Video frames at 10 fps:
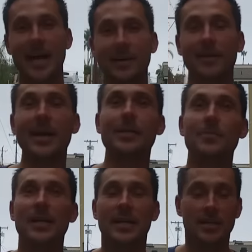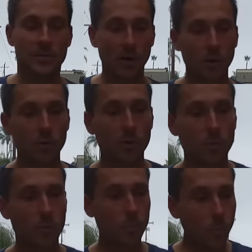that, right? So
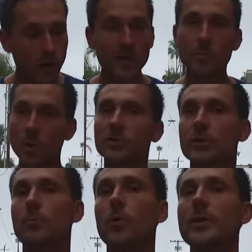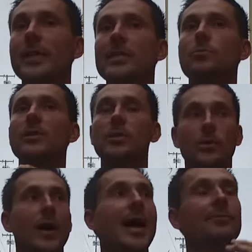one of the most important things we
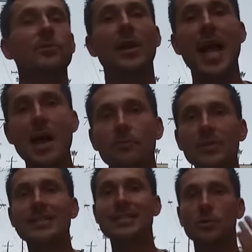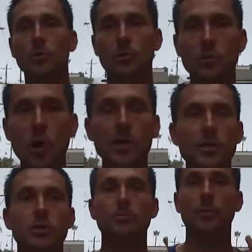do after every single
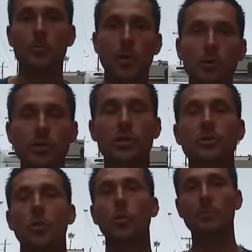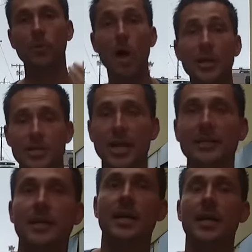launch, promotion, or
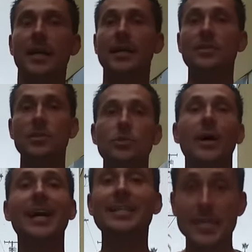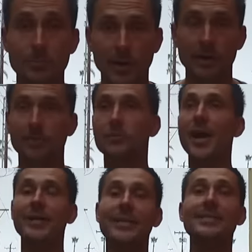project is do a debrief. In
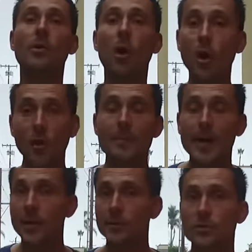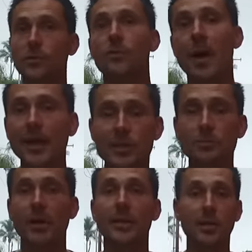fact, I tell all my Inner Circle
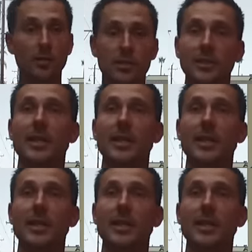mastermind and coaching